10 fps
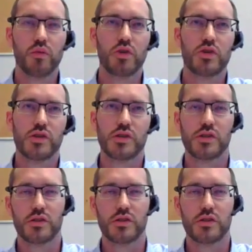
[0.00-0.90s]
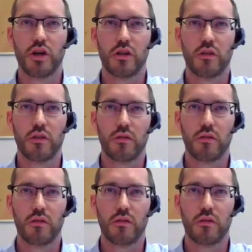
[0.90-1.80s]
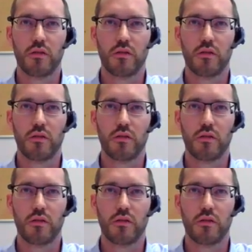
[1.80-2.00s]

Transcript: which is considered the gold